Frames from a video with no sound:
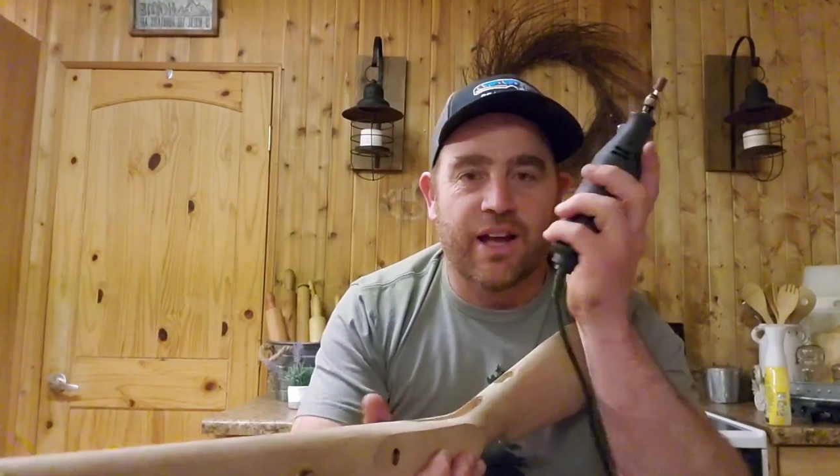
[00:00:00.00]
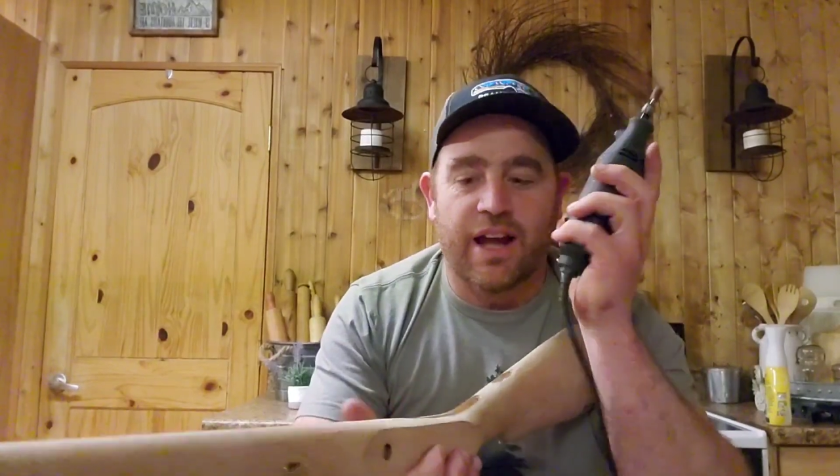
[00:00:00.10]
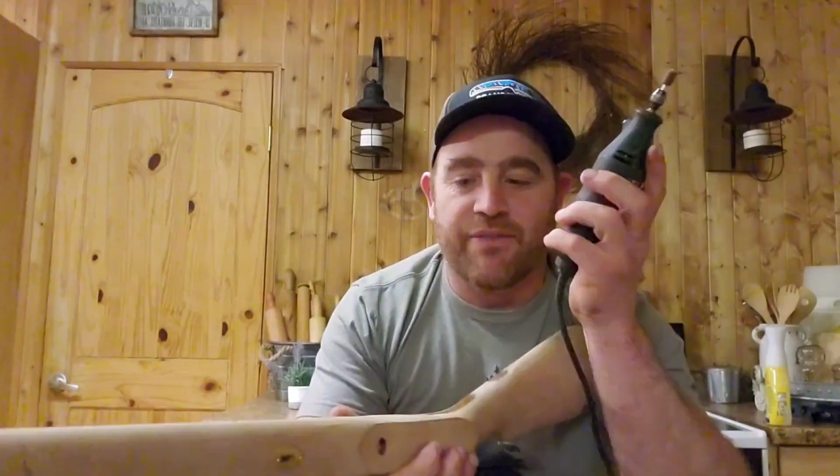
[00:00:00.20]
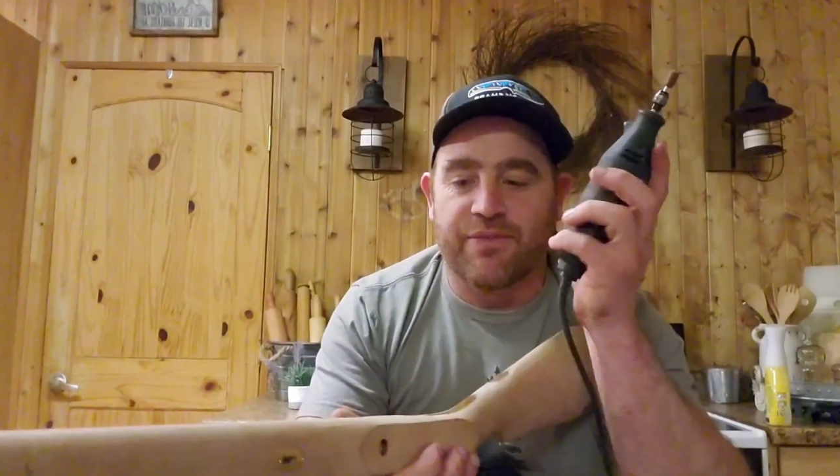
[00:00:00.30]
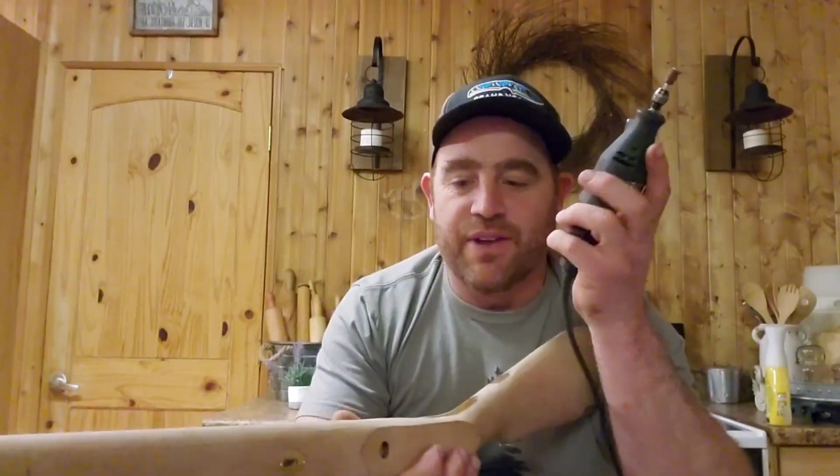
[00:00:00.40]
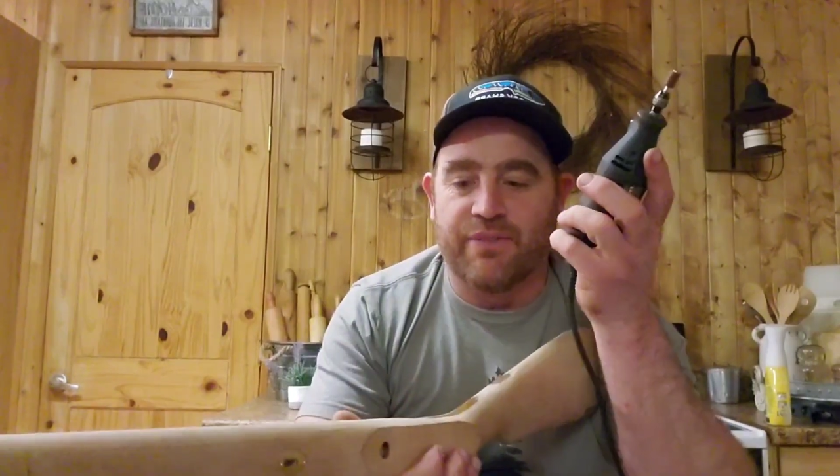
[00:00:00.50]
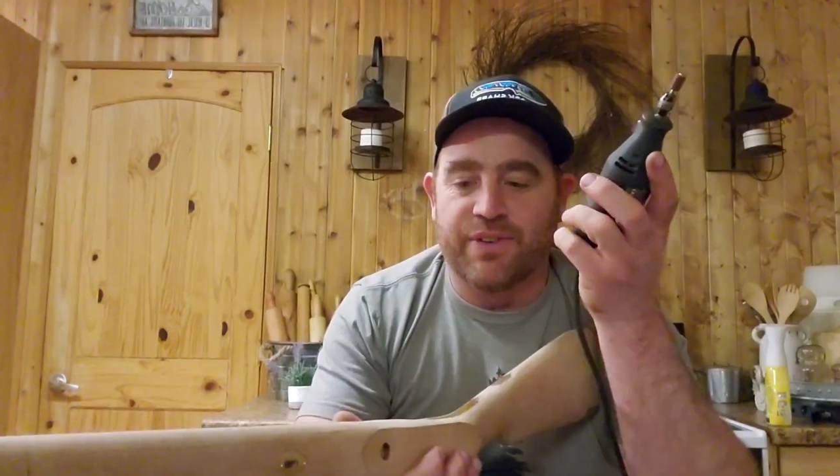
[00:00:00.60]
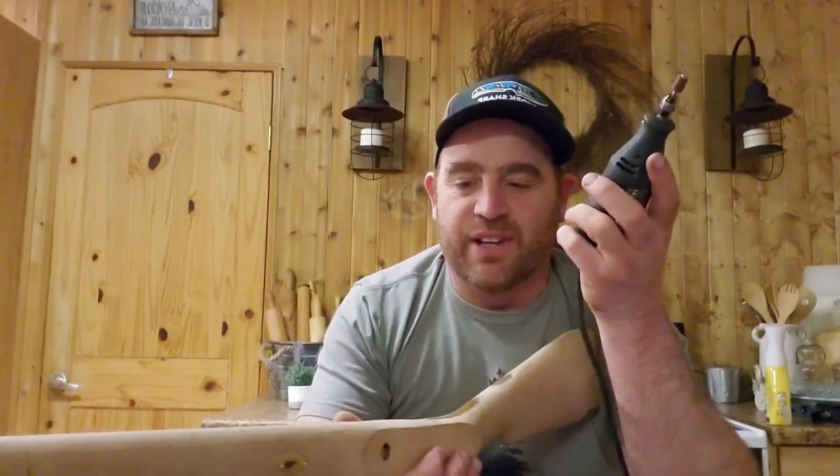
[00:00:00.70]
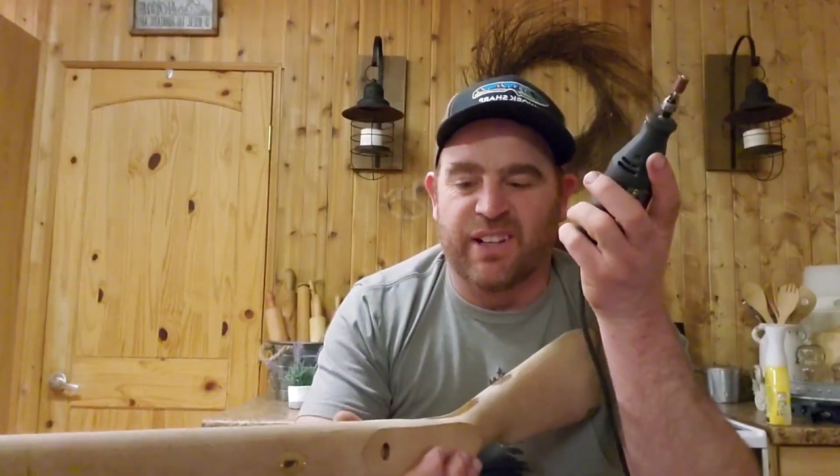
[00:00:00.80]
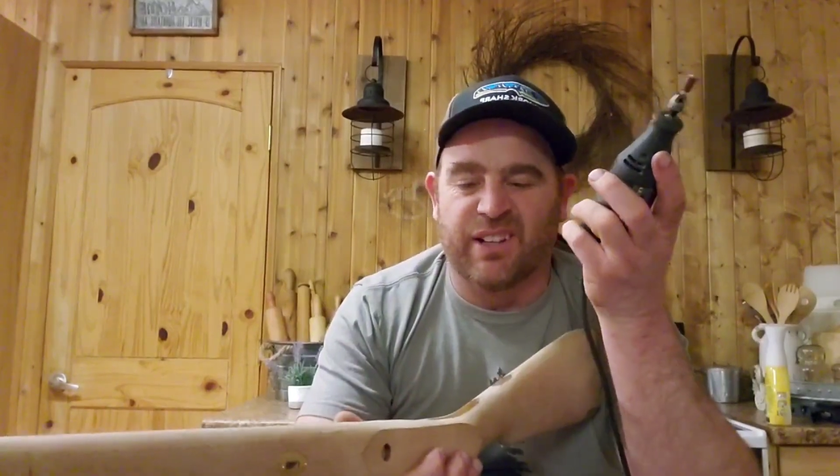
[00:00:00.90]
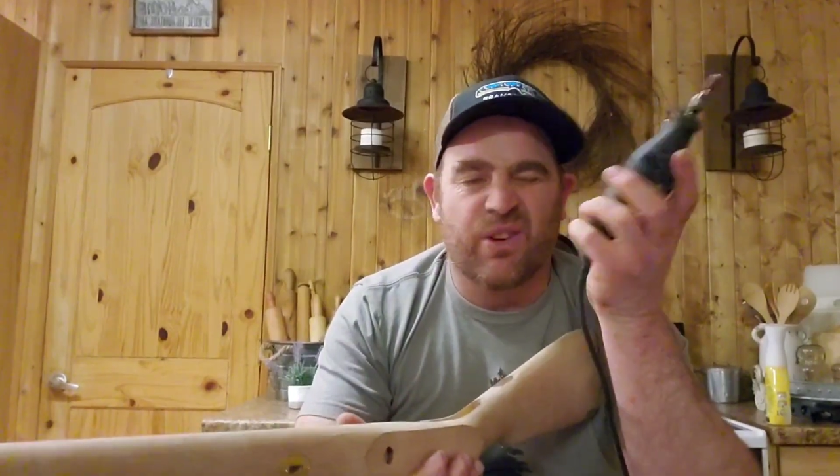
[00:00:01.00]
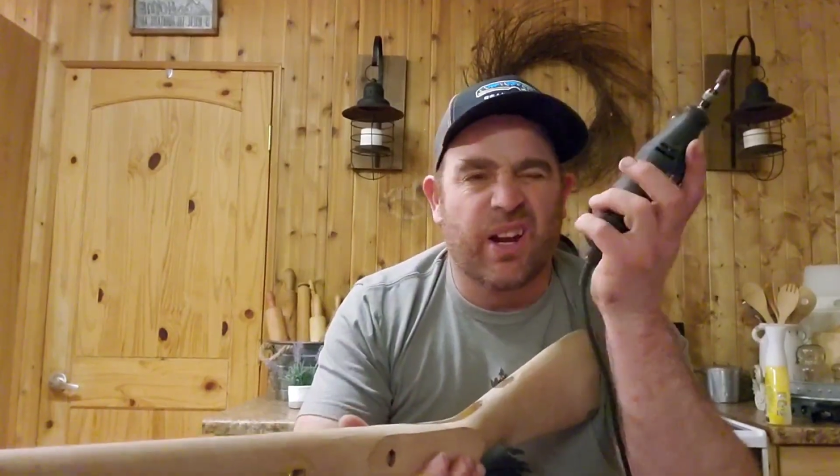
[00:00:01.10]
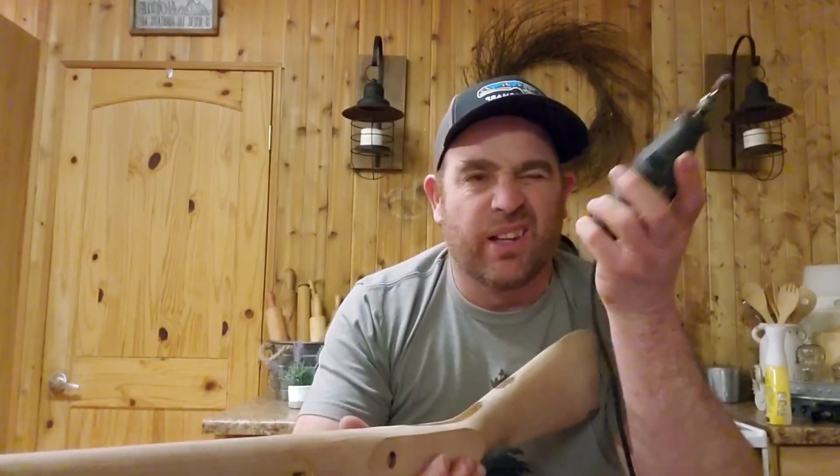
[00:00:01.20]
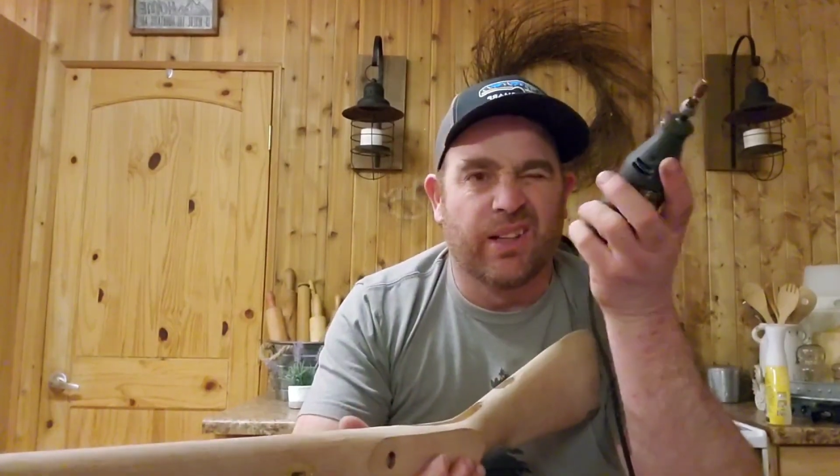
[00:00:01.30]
I've done quite a